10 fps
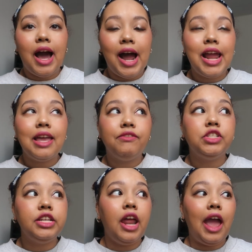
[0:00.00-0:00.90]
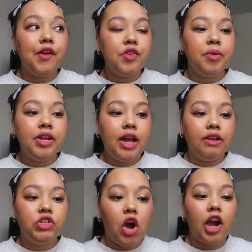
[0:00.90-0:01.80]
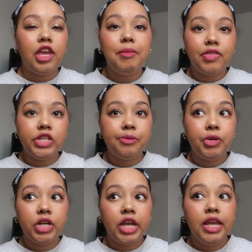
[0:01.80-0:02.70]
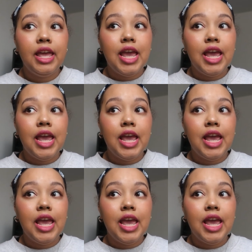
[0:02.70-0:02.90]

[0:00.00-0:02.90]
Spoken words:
I have seen everybody kind of talking about this book,